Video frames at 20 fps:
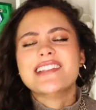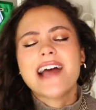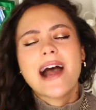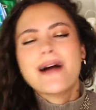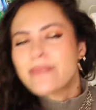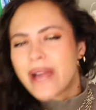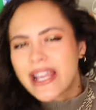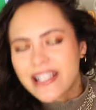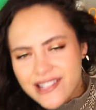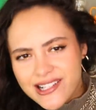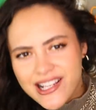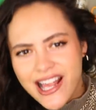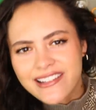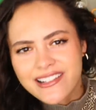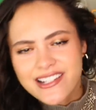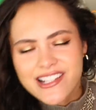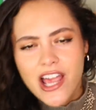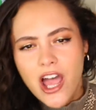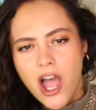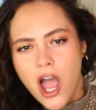that make
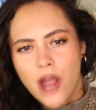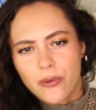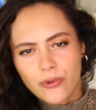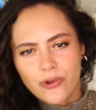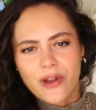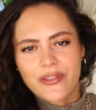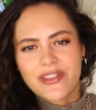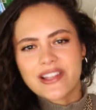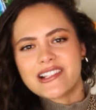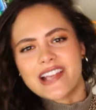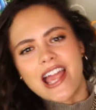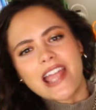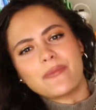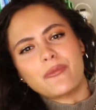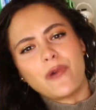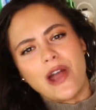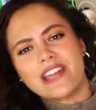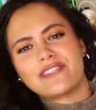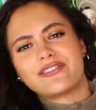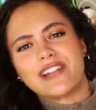sense? Hope we're on the same
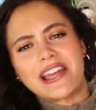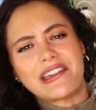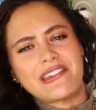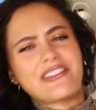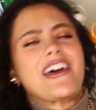wavelength